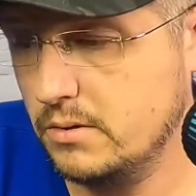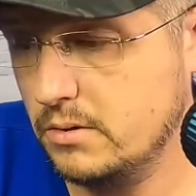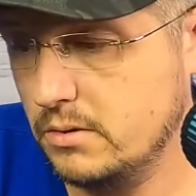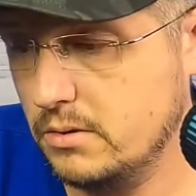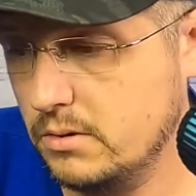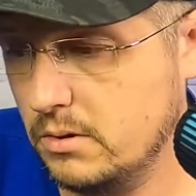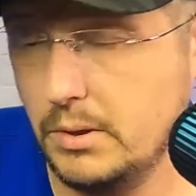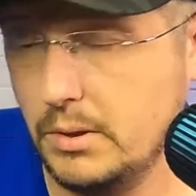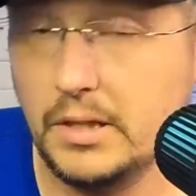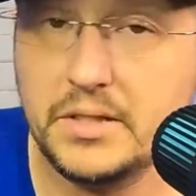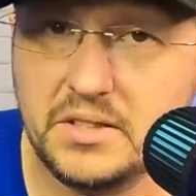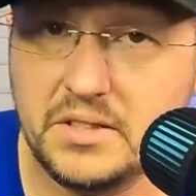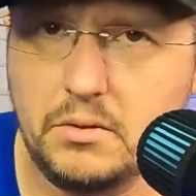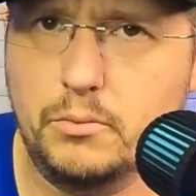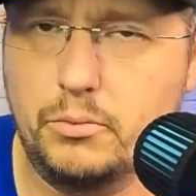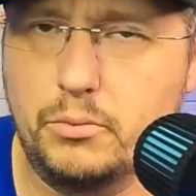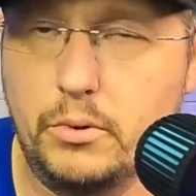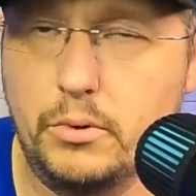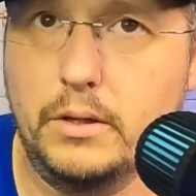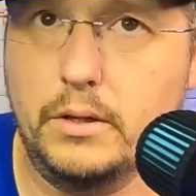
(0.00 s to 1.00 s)
I mean, it's still
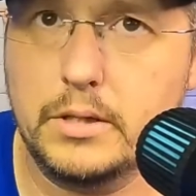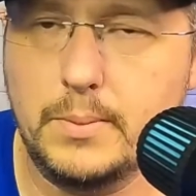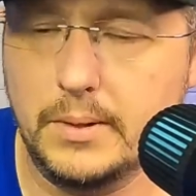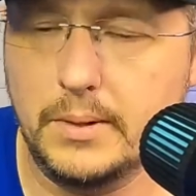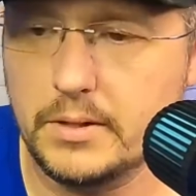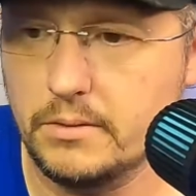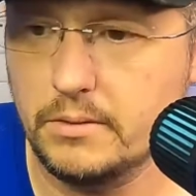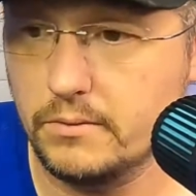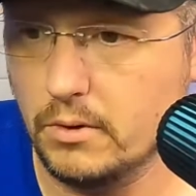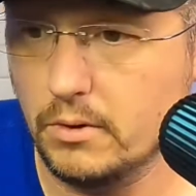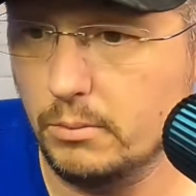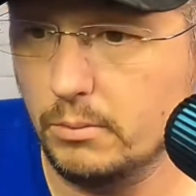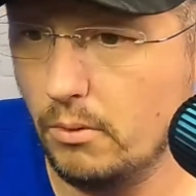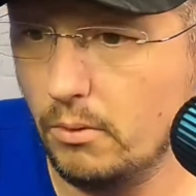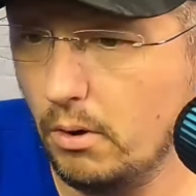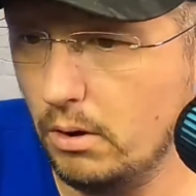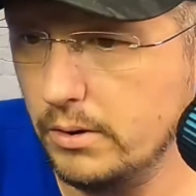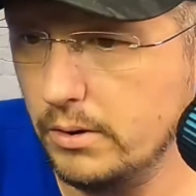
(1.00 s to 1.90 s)
really expensive. Don't get me wrong.